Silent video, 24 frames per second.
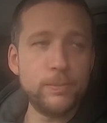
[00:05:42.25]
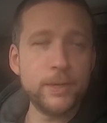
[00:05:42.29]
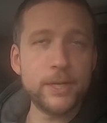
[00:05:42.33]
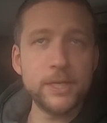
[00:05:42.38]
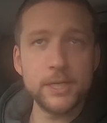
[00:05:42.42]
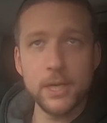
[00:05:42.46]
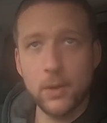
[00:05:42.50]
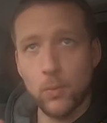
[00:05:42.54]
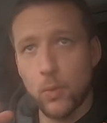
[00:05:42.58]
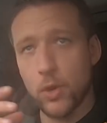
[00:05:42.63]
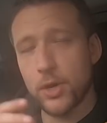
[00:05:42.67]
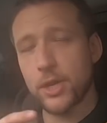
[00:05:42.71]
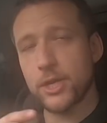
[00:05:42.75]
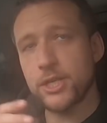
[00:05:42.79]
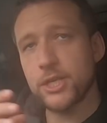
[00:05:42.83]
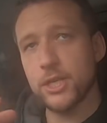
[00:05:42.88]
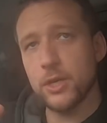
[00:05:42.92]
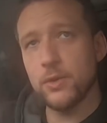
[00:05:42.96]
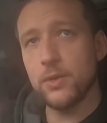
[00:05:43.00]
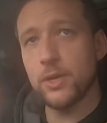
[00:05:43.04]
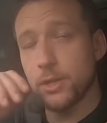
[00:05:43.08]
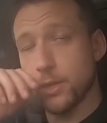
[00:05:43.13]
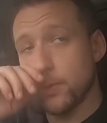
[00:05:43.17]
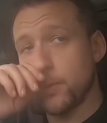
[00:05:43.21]
because I want a
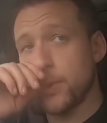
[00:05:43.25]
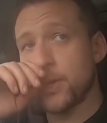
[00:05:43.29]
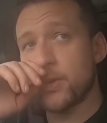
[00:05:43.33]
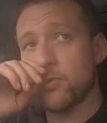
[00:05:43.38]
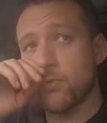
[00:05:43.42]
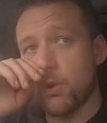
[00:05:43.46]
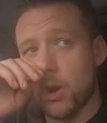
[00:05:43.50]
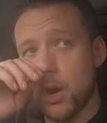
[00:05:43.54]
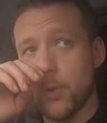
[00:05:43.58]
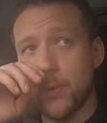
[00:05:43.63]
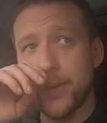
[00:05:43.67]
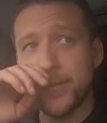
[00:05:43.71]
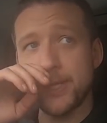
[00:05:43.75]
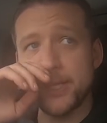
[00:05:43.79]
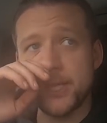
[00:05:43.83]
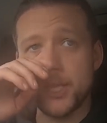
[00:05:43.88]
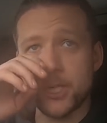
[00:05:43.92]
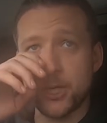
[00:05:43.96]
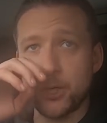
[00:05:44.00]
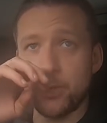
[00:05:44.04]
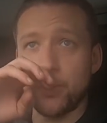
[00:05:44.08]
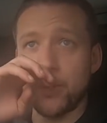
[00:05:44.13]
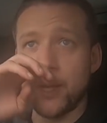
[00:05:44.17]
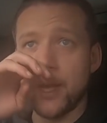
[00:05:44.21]
unit that we grow
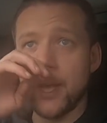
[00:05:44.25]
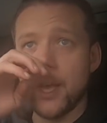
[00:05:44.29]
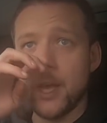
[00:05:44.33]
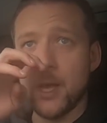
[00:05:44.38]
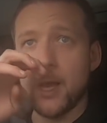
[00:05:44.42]
into.